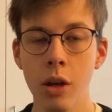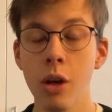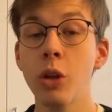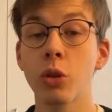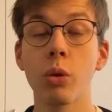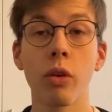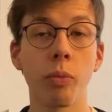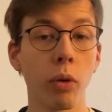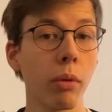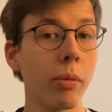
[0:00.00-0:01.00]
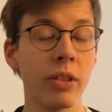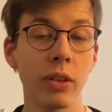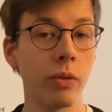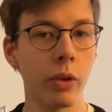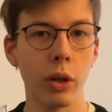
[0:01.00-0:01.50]
So you have probably
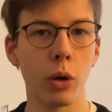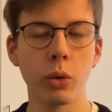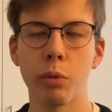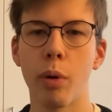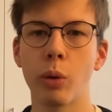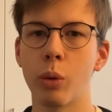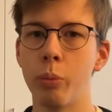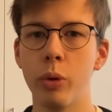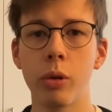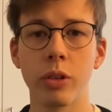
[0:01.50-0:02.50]
seen videos about computer